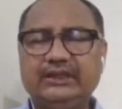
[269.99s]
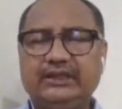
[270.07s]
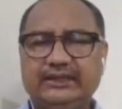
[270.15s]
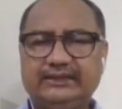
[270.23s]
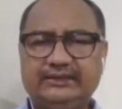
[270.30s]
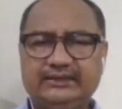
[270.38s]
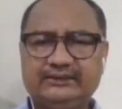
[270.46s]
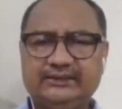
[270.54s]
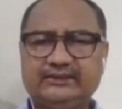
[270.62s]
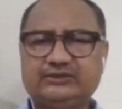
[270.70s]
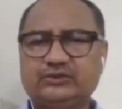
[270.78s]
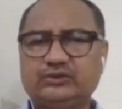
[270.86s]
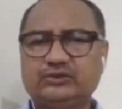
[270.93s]
And then there
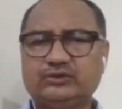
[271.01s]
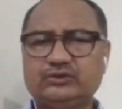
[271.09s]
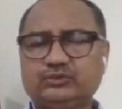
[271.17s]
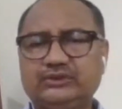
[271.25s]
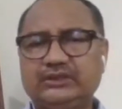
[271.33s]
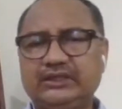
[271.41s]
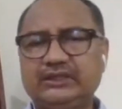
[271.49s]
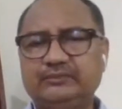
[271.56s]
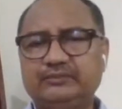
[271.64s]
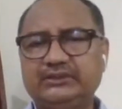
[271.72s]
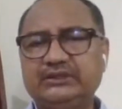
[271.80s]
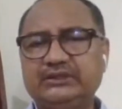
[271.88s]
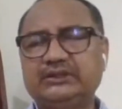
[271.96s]
is also the
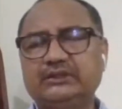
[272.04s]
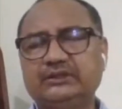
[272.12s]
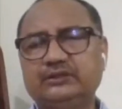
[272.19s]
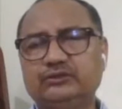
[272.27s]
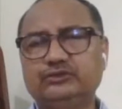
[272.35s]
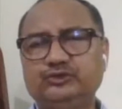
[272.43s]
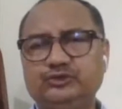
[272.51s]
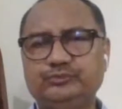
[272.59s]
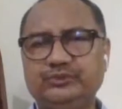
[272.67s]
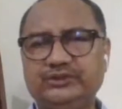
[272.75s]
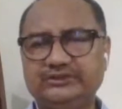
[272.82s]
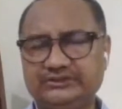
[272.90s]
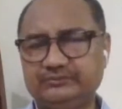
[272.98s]
unbridled
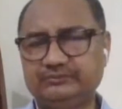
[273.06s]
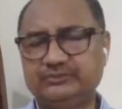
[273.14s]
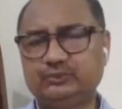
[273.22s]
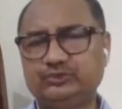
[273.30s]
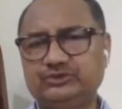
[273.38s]
consumerism,